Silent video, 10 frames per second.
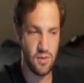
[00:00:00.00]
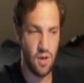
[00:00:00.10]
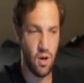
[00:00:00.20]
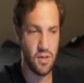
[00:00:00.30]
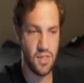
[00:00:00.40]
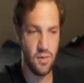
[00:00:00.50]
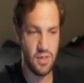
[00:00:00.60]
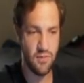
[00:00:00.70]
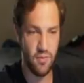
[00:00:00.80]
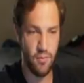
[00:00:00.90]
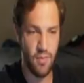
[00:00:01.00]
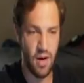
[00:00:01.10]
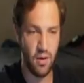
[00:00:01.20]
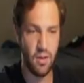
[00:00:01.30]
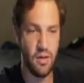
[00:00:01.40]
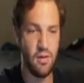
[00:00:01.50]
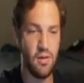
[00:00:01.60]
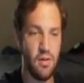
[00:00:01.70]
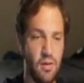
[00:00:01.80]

one also is from Maryland.